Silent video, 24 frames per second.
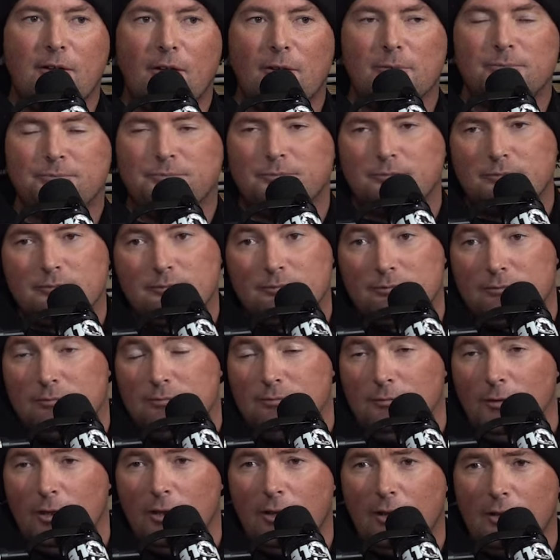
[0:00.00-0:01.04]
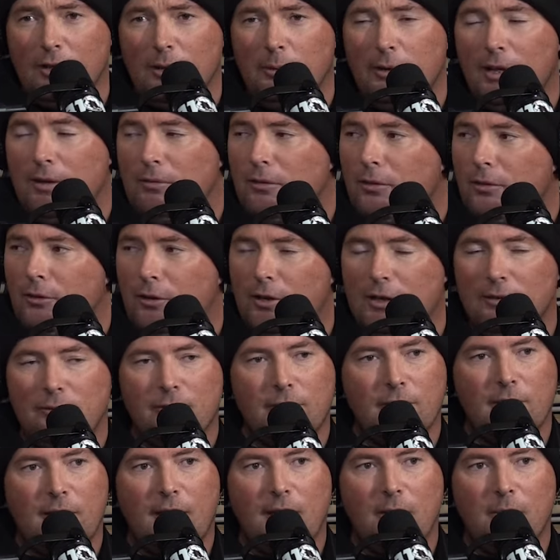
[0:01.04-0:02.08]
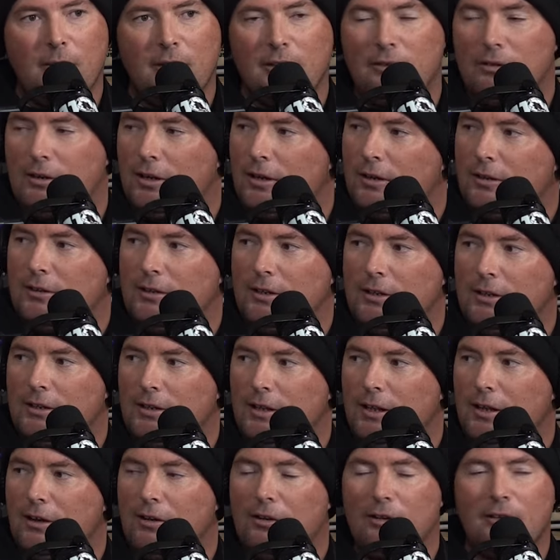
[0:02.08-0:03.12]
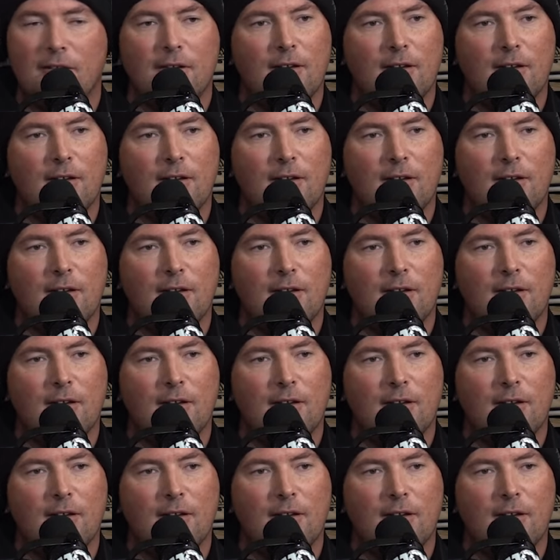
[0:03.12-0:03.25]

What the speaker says: So, there we have the 13-foot gateway drug sitting there.